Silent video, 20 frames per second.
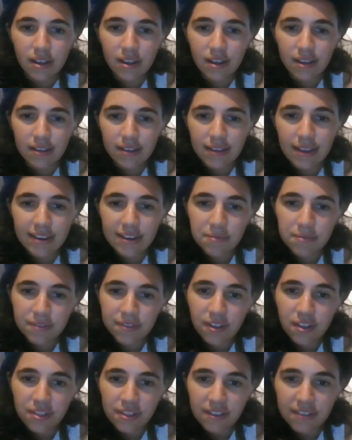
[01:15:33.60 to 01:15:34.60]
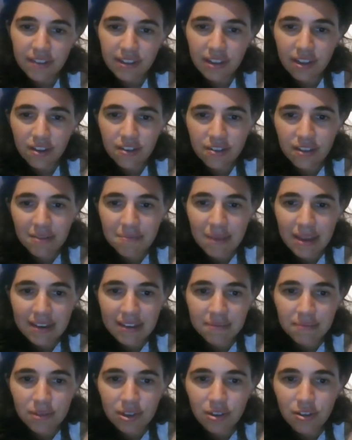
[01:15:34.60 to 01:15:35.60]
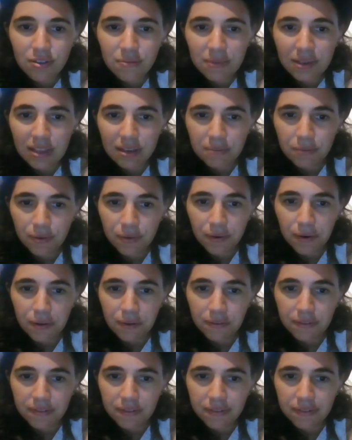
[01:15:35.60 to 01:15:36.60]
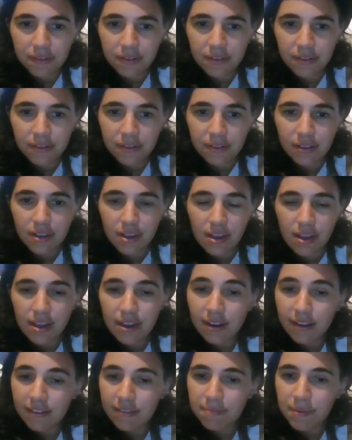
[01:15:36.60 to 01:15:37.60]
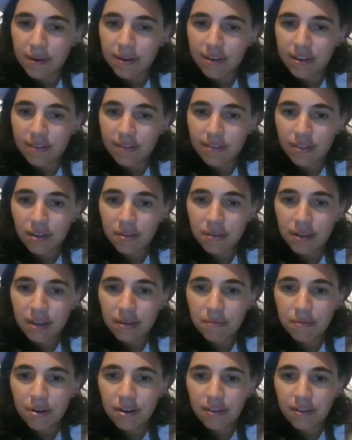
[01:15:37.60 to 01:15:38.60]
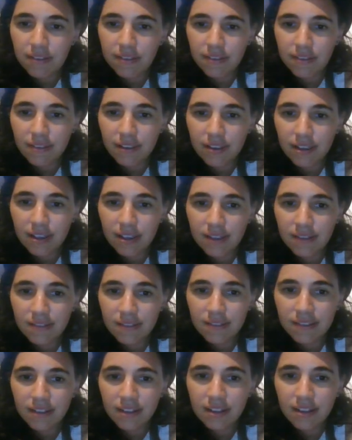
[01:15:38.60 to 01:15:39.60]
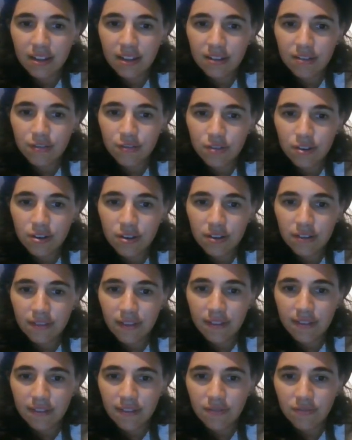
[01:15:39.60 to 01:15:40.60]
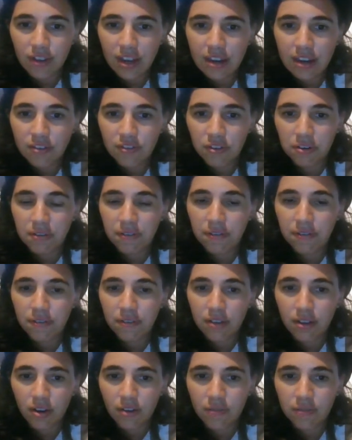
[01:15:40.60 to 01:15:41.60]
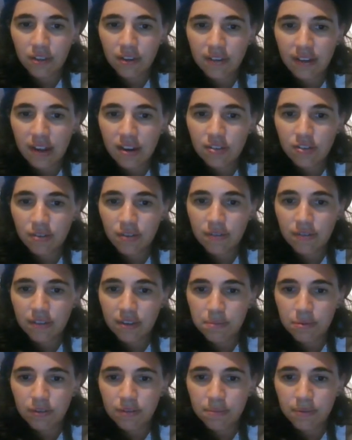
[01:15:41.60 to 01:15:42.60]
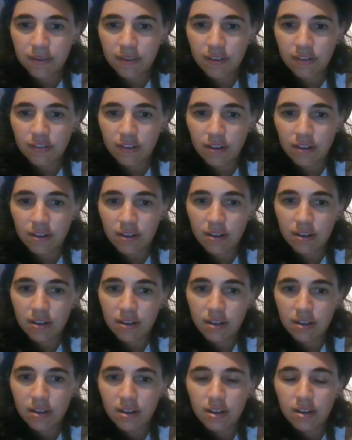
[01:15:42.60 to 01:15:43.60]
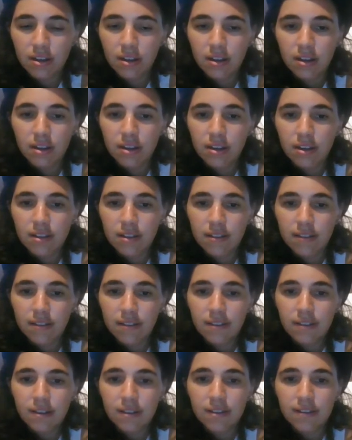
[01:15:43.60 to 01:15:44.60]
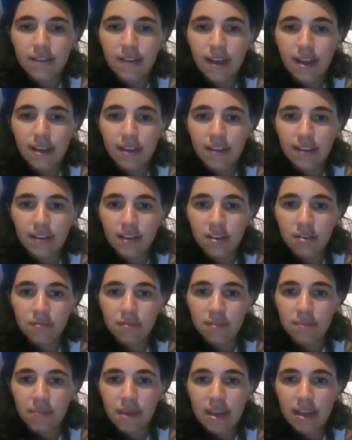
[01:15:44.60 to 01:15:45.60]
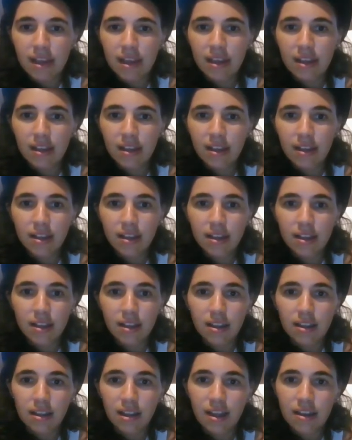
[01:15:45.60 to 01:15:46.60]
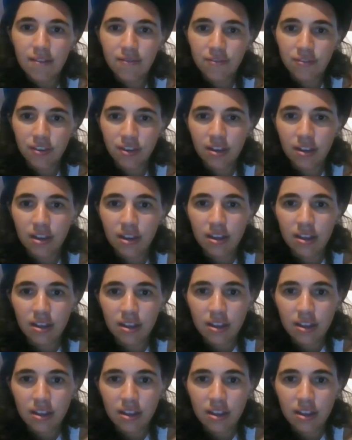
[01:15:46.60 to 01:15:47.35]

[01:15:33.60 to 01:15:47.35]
Yet it was not this alone that made him gloomy and morose. Inexperienced though he was, he had still a strong sense of the danger of Sybil's position. This young dandy who was making love to her